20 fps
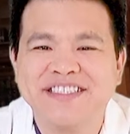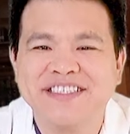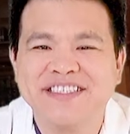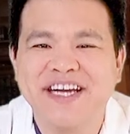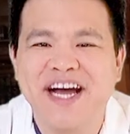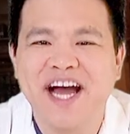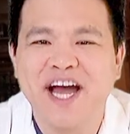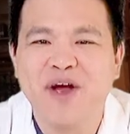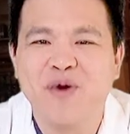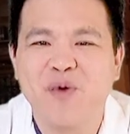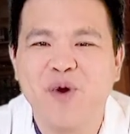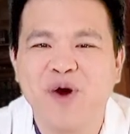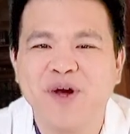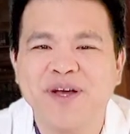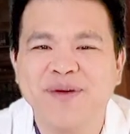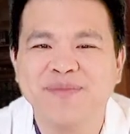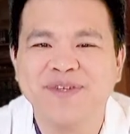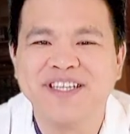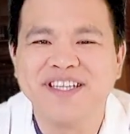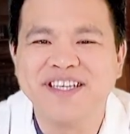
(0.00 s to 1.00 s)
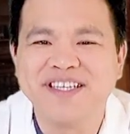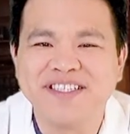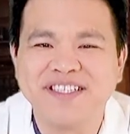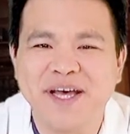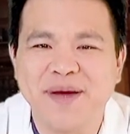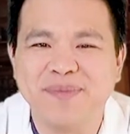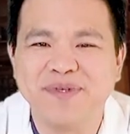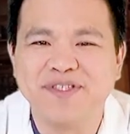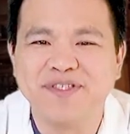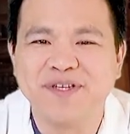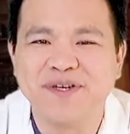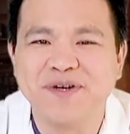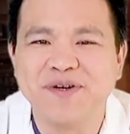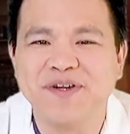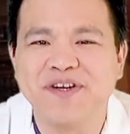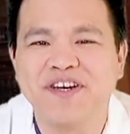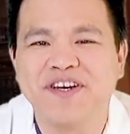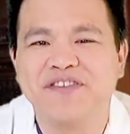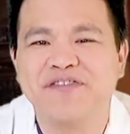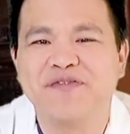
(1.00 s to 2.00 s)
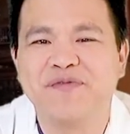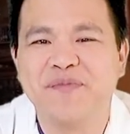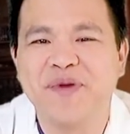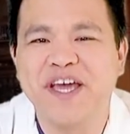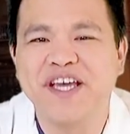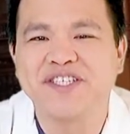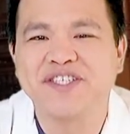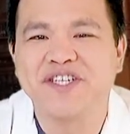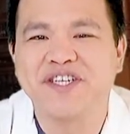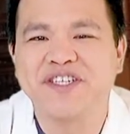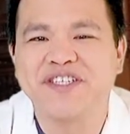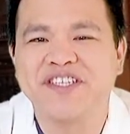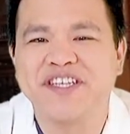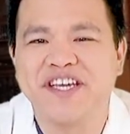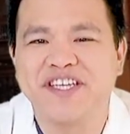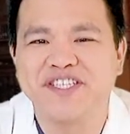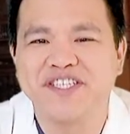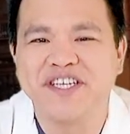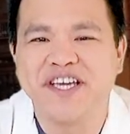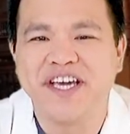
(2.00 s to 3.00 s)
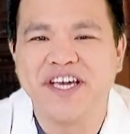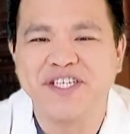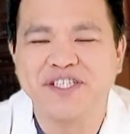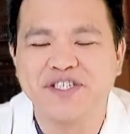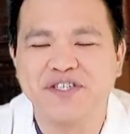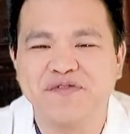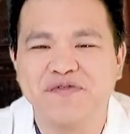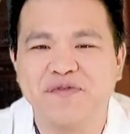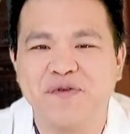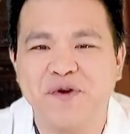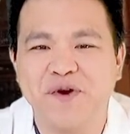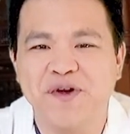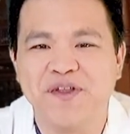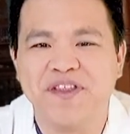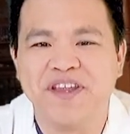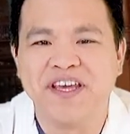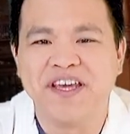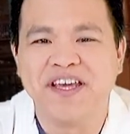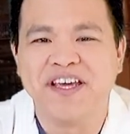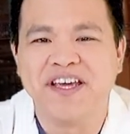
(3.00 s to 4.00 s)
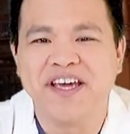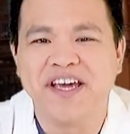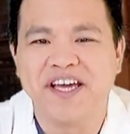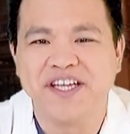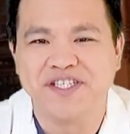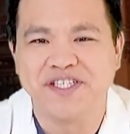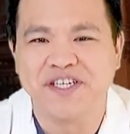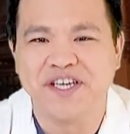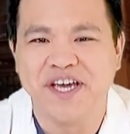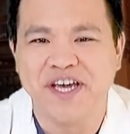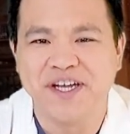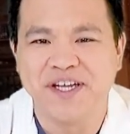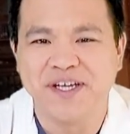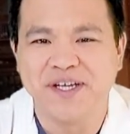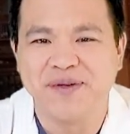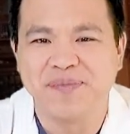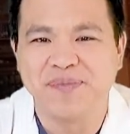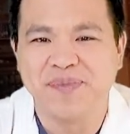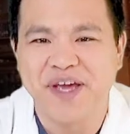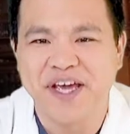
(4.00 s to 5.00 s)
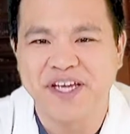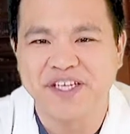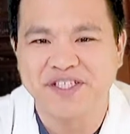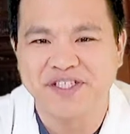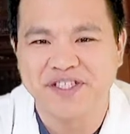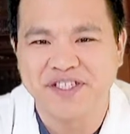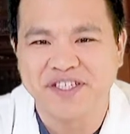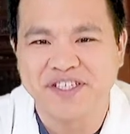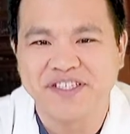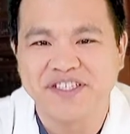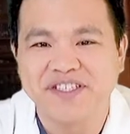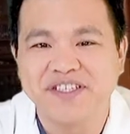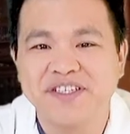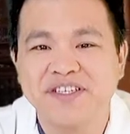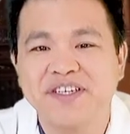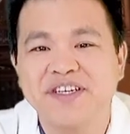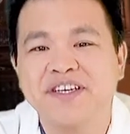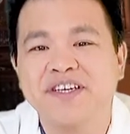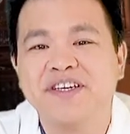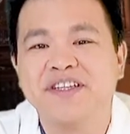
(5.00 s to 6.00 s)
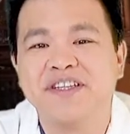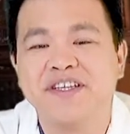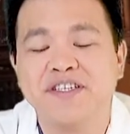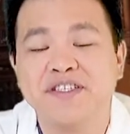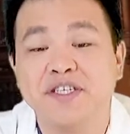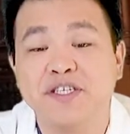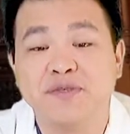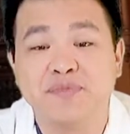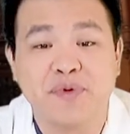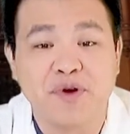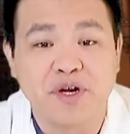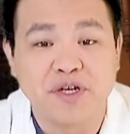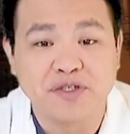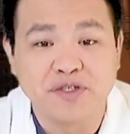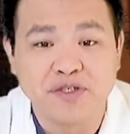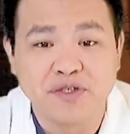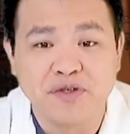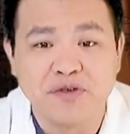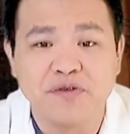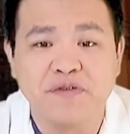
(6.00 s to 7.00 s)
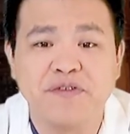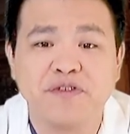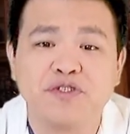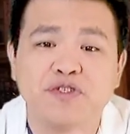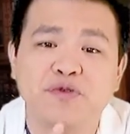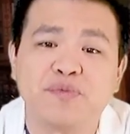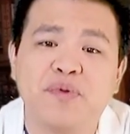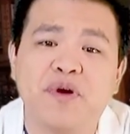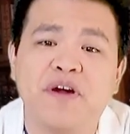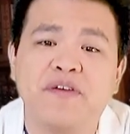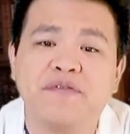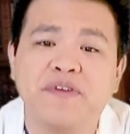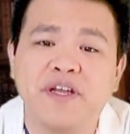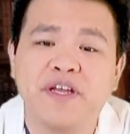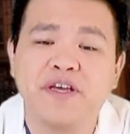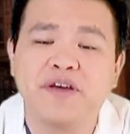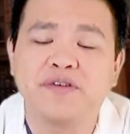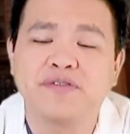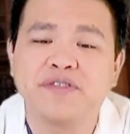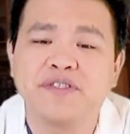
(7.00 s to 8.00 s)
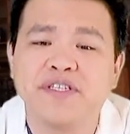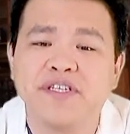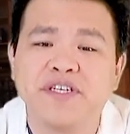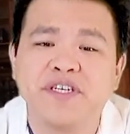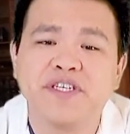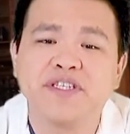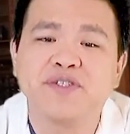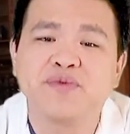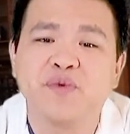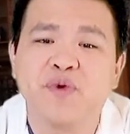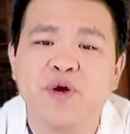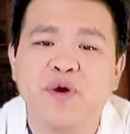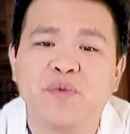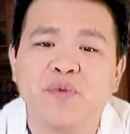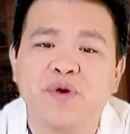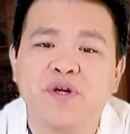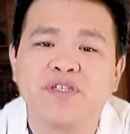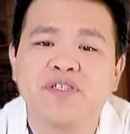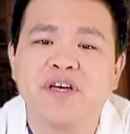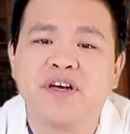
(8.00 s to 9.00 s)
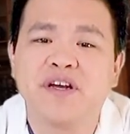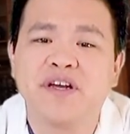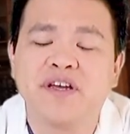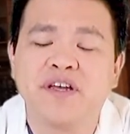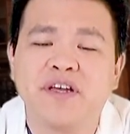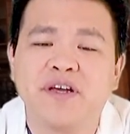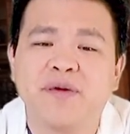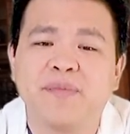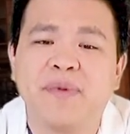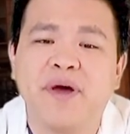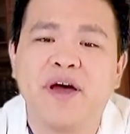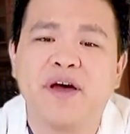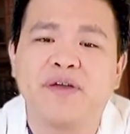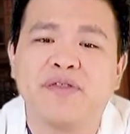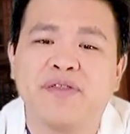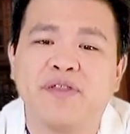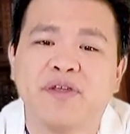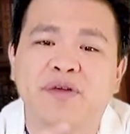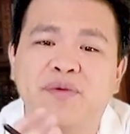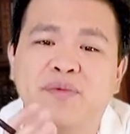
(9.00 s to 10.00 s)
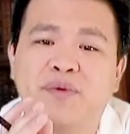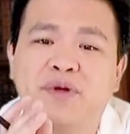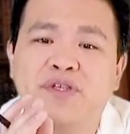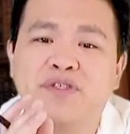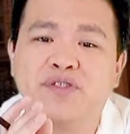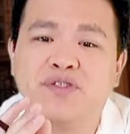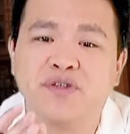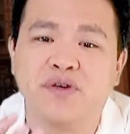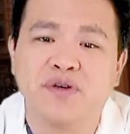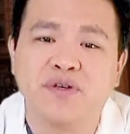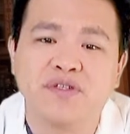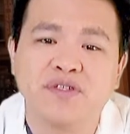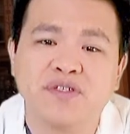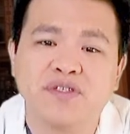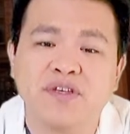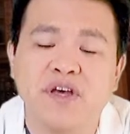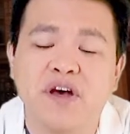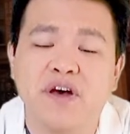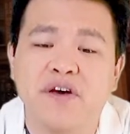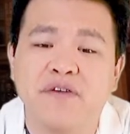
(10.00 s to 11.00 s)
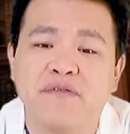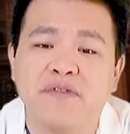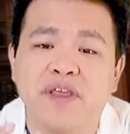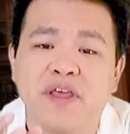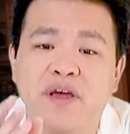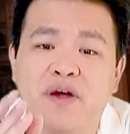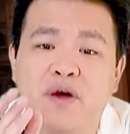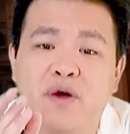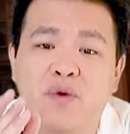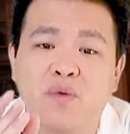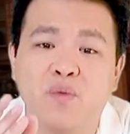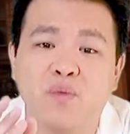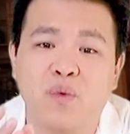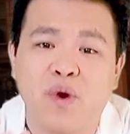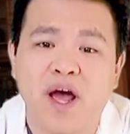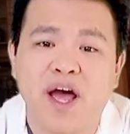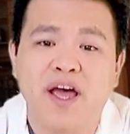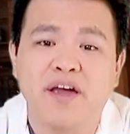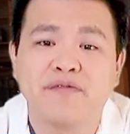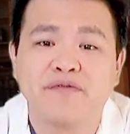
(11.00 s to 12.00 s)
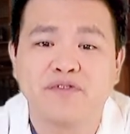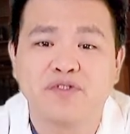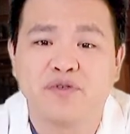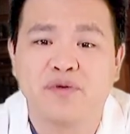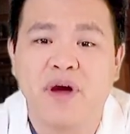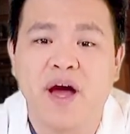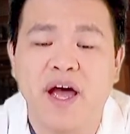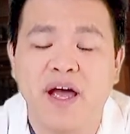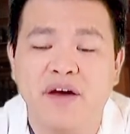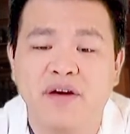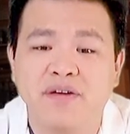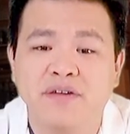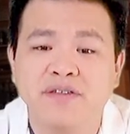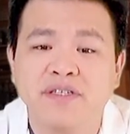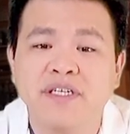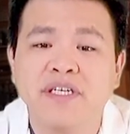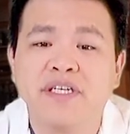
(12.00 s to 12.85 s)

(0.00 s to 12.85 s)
Hi, welcome to this episode of Patient Education for the Educated Patient. This is part two of a two-part video series where we're talking about the results of the ARRIVE trial.